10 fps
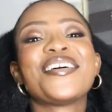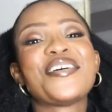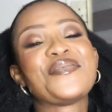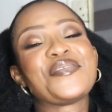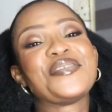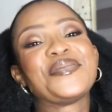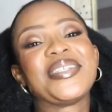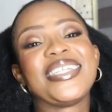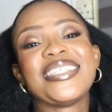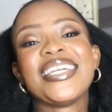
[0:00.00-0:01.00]
God
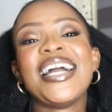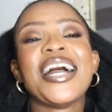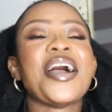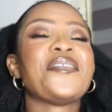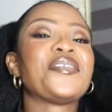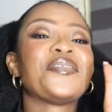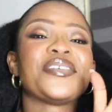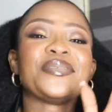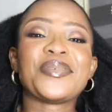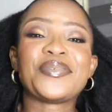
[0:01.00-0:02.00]
forbid. I've not
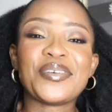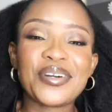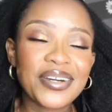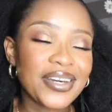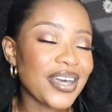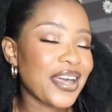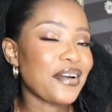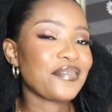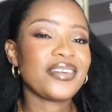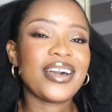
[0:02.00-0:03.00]
fought before.
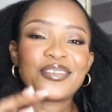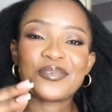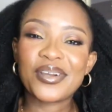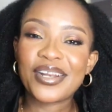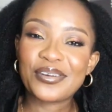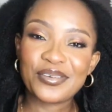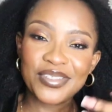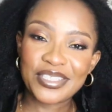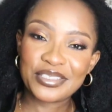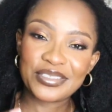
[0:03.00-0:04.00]
I've not had quarrel
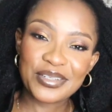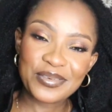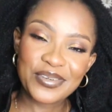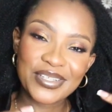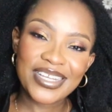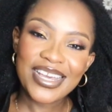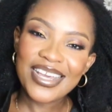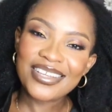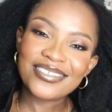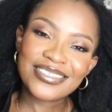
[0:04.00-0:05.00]
confrontation with someone.
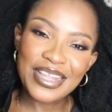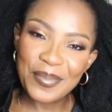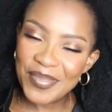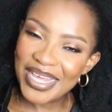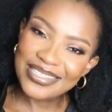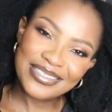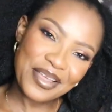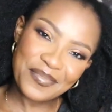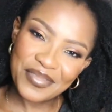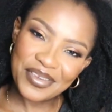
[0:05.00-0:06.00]
You slap me, I
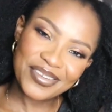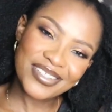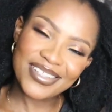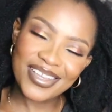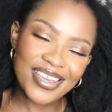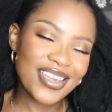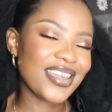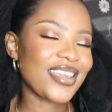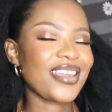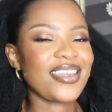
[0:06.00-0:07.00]
slap you.
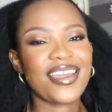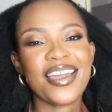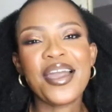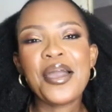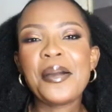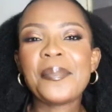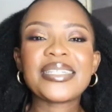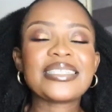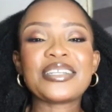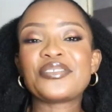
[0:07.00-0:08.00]
Yeah.
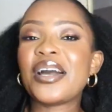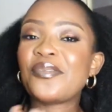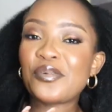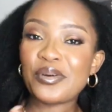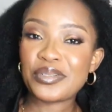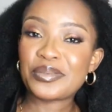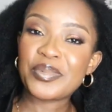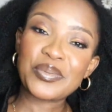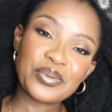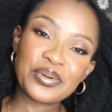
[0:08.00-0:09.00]
My sister don't have quarrel with
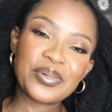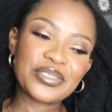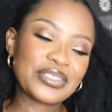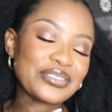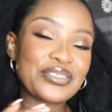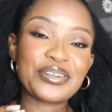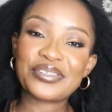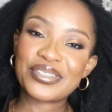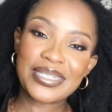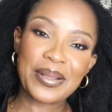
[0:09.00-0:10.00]
people, but just don't
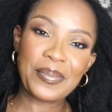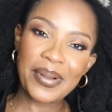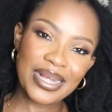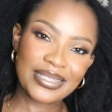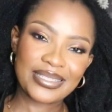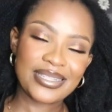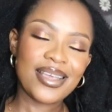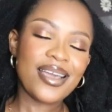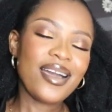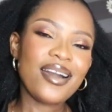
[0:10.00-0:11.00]
cross her paths.
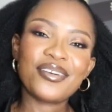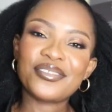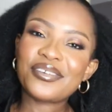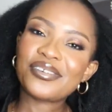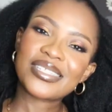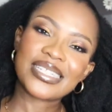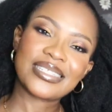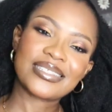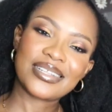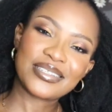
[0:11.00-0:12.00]
Or don't cross her
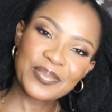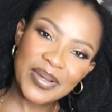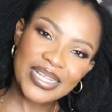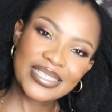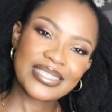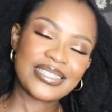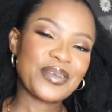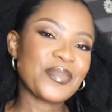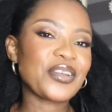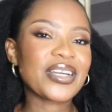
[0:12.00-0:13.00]
sister's paths.
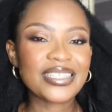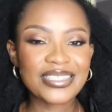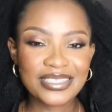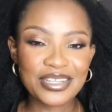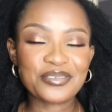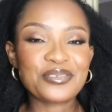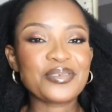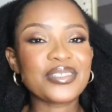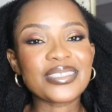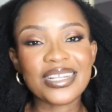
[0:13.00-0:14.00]
Then my younger sister too
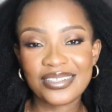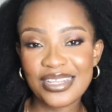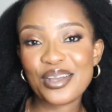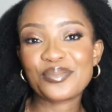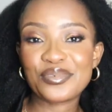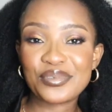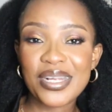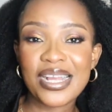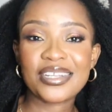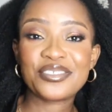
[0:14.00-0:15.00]
was another
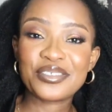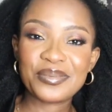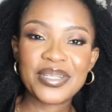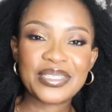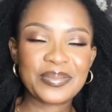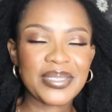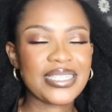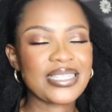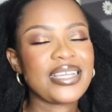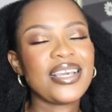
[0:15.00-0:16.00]
Akpuruka, Choma's
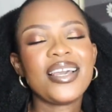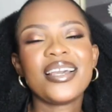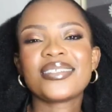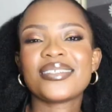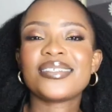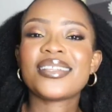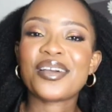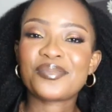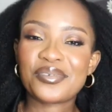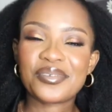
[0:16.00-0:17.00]
face. She's another
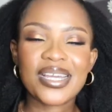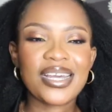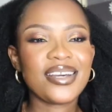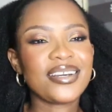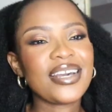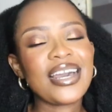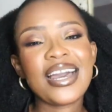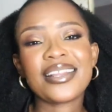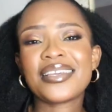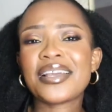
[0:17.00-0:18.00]
Akpuruka.
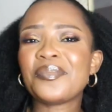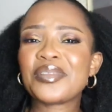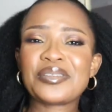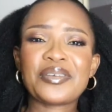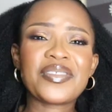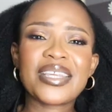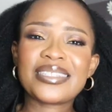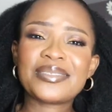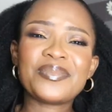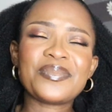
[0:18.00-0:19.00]
I think I'm the
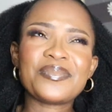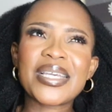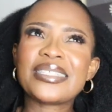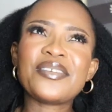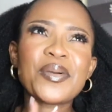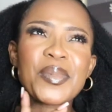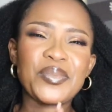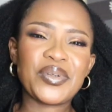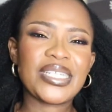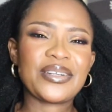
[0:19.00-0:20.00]
softest. Myself and my
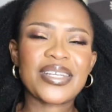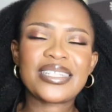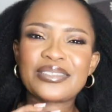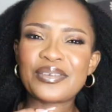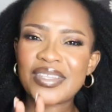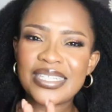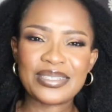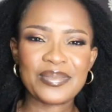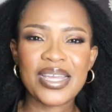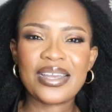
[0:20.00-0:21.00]
brother, we are the
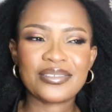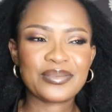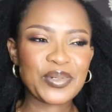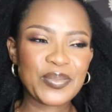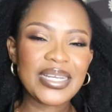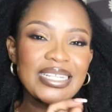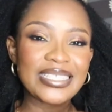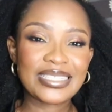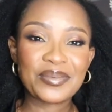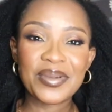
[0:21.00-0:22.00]
softest in my house. But my other
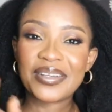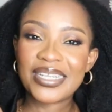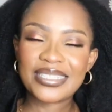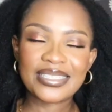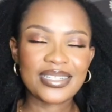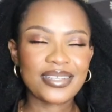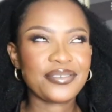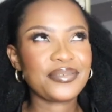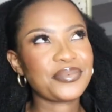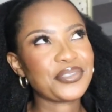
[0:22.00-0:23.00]
sister, my younger sister,
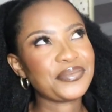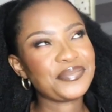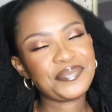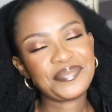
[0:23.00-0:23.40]
Omo.